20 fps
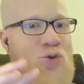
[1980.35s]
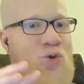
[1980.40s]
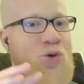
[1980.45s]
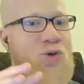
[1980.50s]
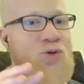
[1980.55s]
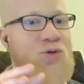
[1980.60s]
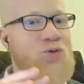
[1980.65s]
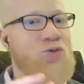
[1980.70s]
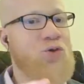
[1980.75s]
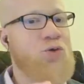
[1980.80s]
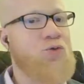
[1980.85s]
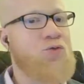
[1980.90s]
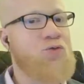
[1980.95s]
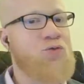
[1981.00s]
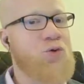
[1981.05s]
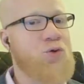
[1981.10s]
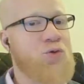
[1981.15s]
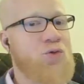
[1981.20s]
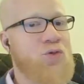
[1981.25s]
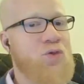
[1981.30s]
so on and so
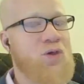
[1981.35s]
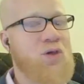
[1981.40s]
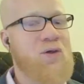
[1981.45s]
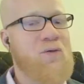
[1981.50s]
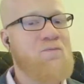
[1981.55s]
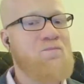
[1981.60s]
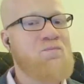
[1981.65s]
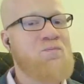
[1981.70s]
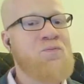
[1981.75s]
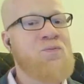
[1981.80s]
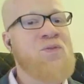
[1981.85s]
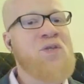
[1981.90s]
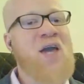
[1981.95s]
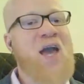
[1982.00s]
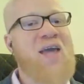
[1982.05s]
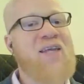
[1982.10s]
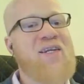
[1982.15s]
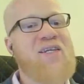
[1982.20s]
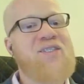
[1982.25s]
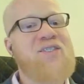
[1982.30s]
forth.
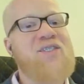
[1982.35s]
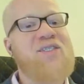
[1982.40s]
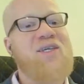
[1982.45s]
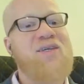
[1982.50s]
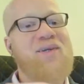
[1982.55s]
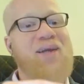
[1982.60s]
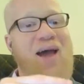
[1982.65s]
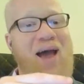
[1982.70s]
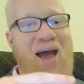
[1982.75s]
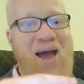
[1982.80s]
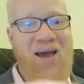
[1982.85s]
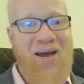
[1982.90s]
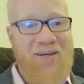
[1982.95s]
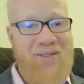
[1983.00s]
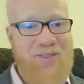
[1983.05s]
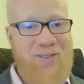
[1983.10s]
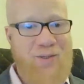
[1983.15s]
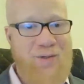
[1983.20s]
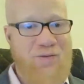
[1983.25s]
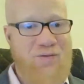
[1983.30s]
And this is an
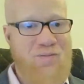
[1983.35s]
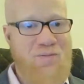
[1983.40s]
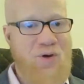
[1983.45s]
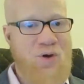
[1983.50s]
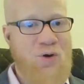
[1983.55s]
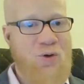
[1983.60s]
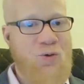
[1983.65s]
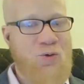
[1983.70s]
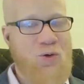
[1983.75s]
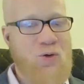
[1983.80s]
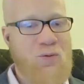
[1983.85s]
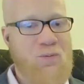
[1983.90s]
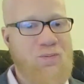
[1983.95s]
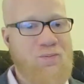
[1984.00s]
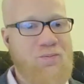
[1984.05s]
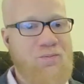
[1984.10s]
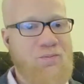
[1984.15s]
active mode.